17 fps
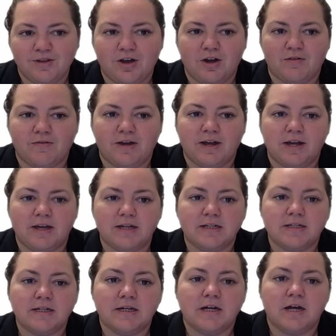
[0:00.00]
All right.
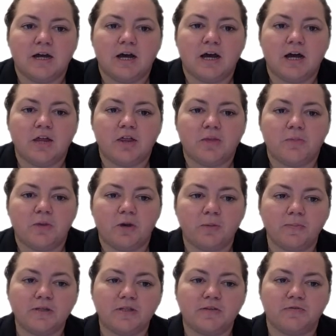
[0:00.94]
The
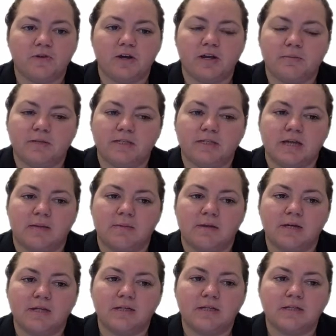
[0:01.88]
purpose of random
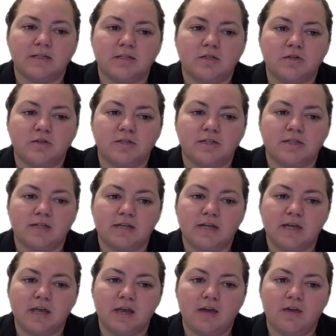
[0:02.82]
assignment: to
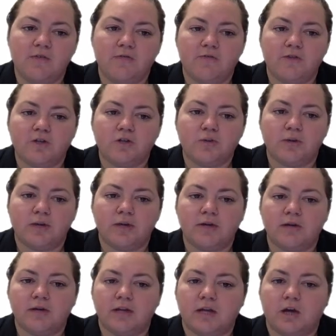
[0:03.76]
see if fish
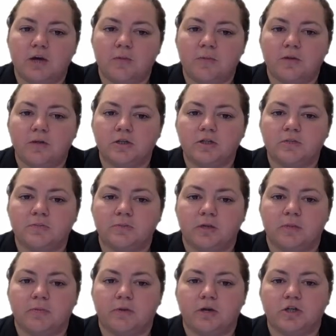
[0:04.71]
oil can help reduce
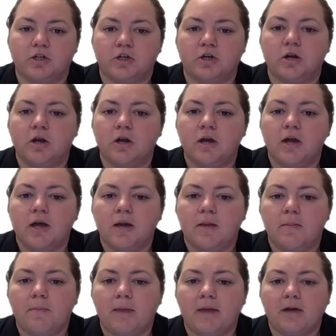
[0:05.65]
blood pressure,
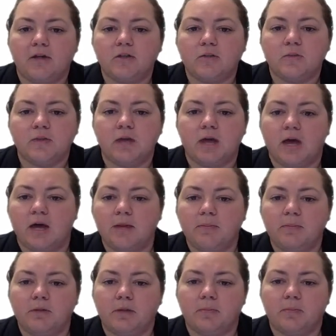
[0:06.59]
males with high
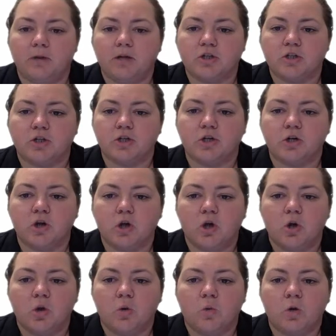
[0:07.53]
blood pressure
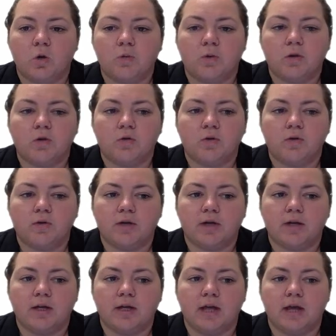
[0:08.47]
were
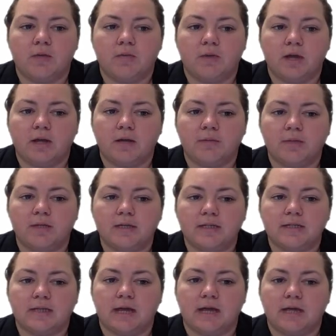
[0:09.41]
recruited and randomly
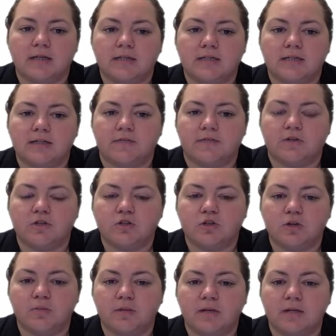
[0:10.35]
assigned to different
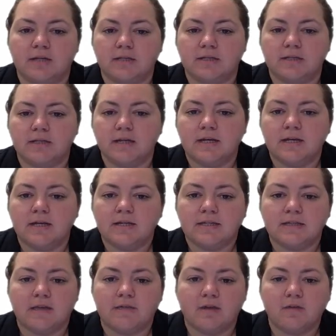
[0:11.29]
treatments.
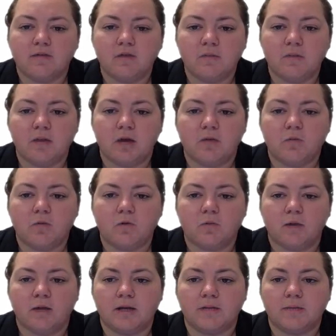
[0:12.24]
Seven of the men were
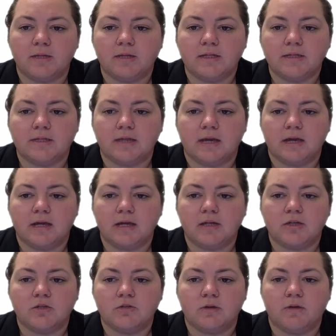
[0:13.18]
randomly
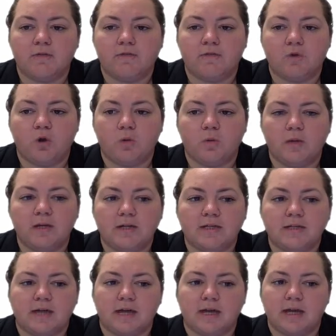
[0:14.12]
assigned to a four-week
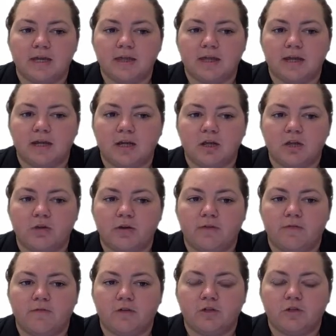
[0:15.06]
diet that
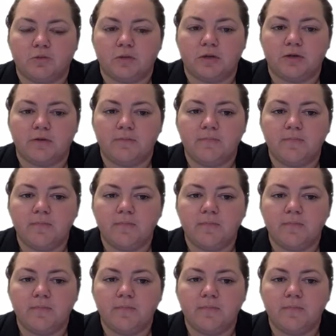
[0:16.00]
included fish oil.